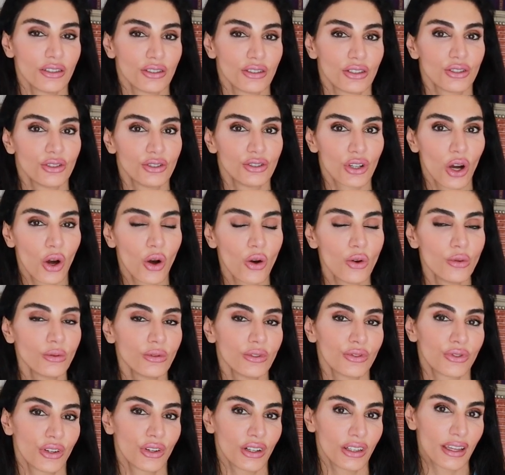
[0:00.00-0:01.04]
So
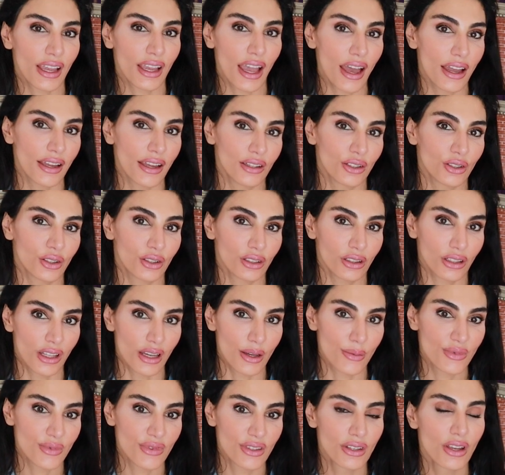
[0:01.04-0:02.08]
don't forget your
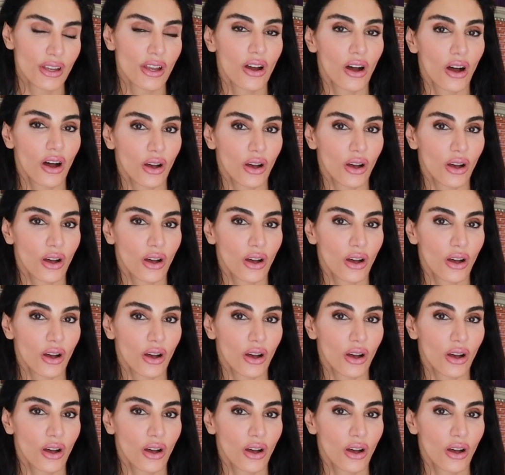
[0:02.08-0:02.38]
lips.